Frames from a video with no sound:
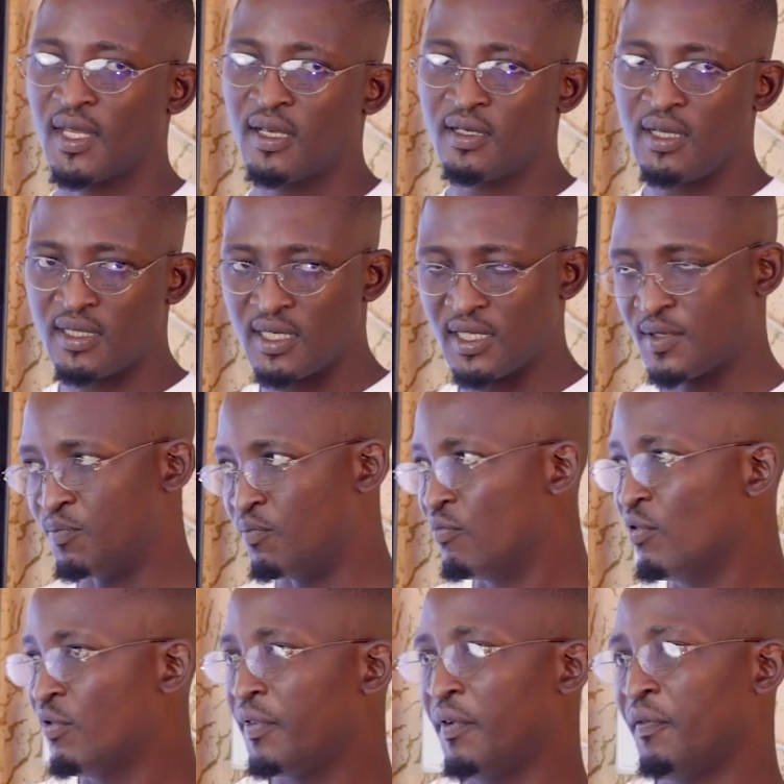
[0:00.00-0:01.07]
That is
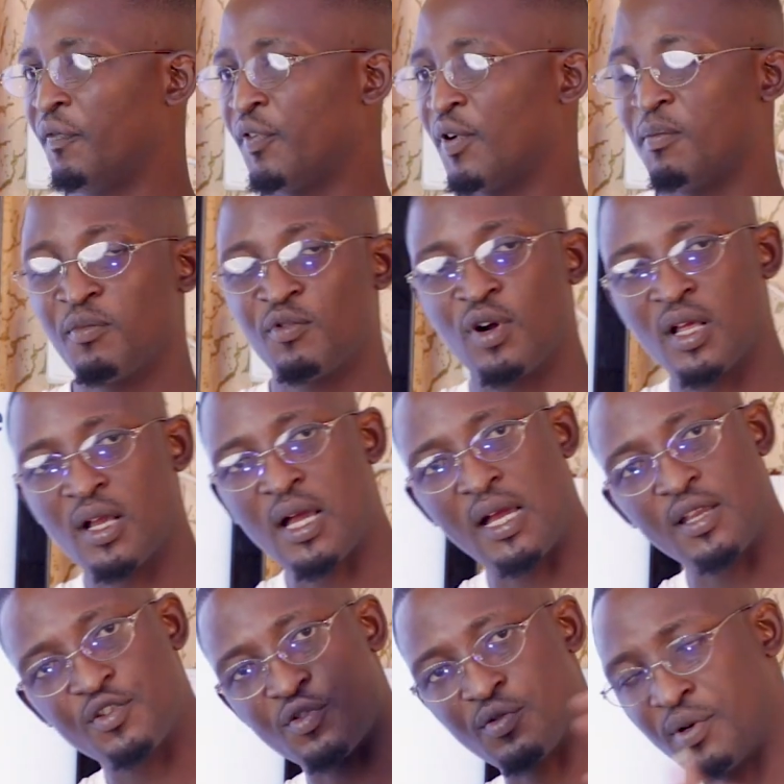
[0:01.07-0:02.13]
moving from one
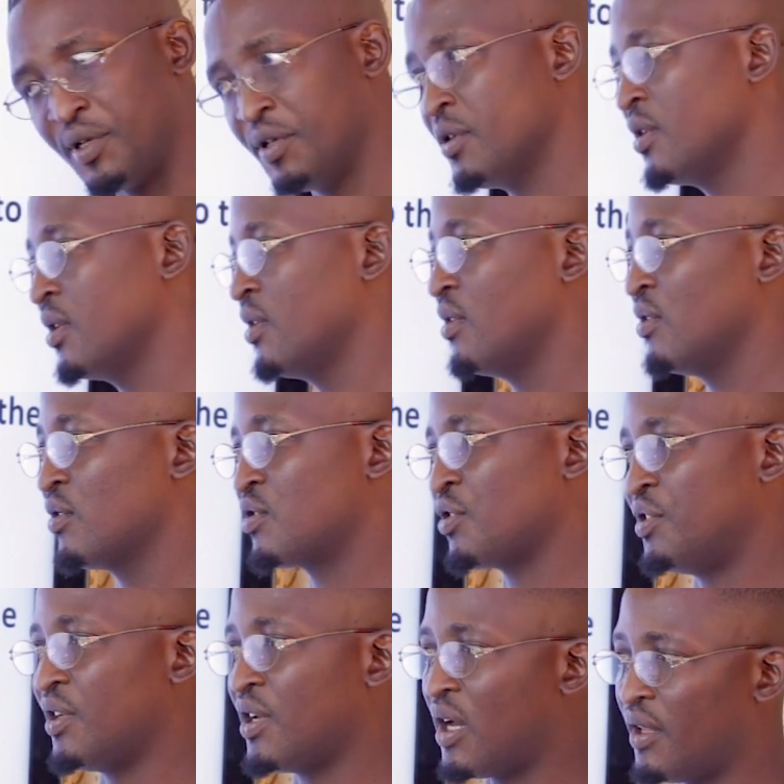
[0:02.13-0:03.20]
country to
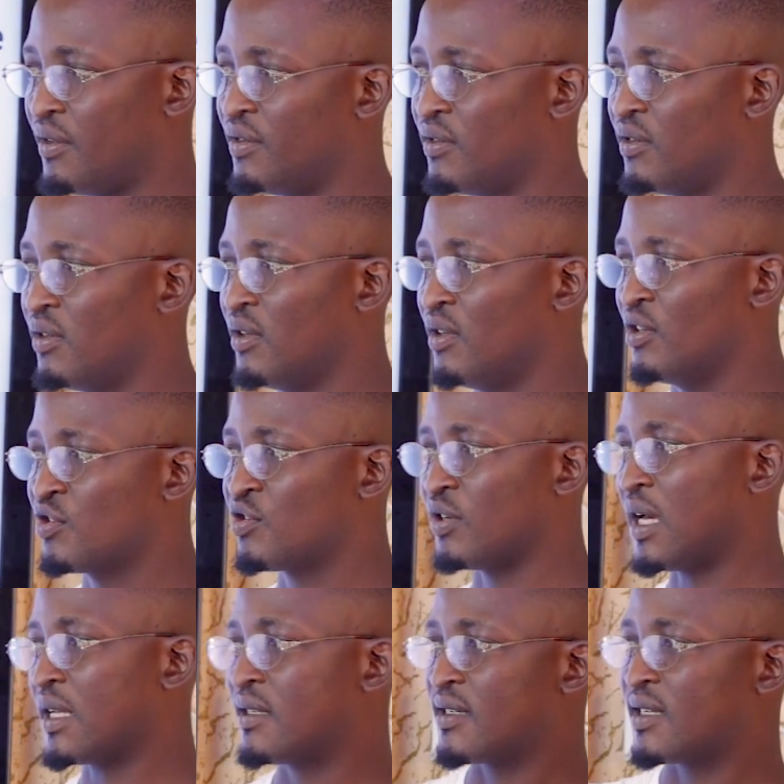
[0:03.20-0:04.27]
the other. So
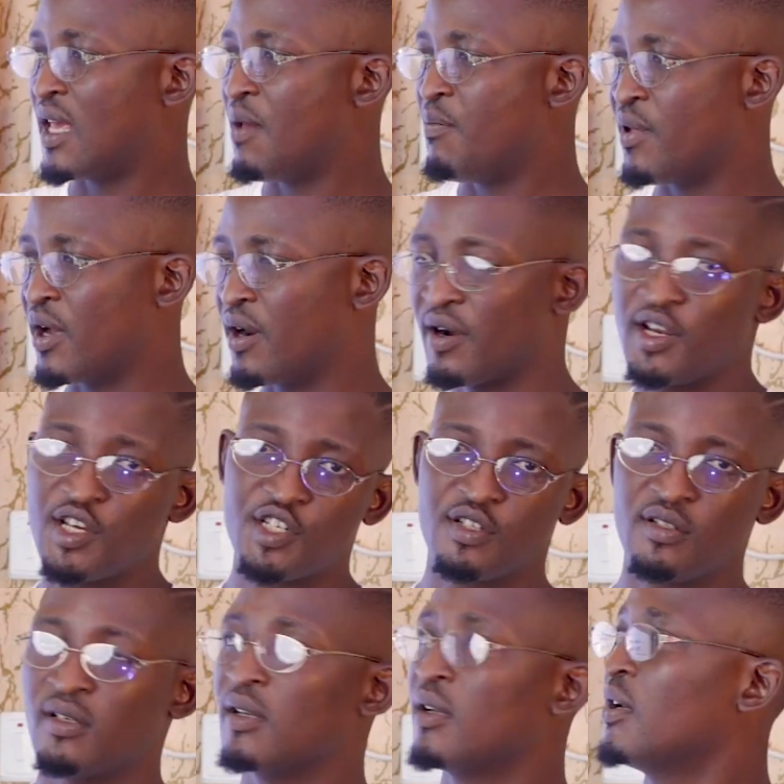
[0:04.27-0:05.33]
that is
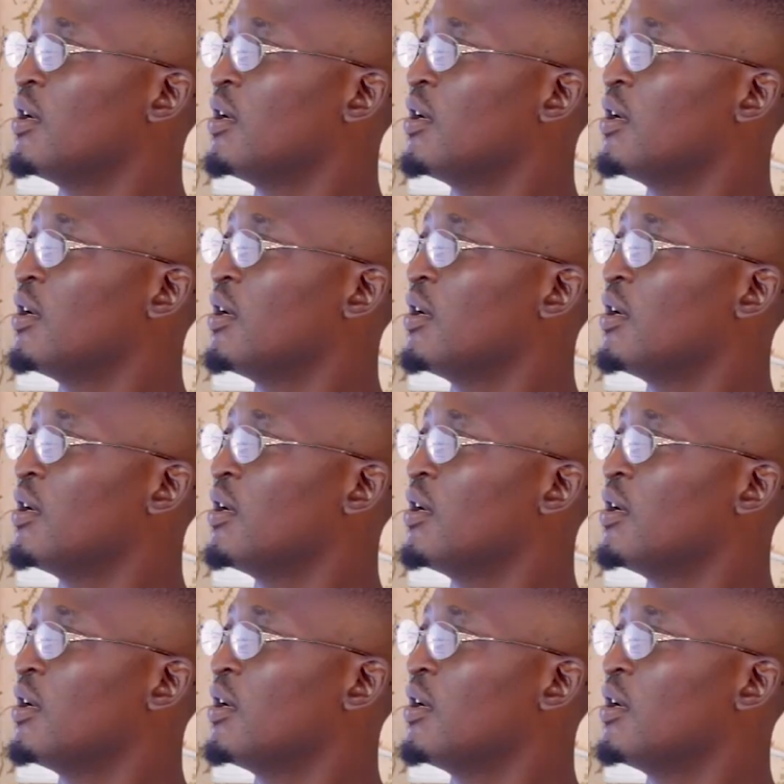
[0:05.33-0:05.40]
emigration.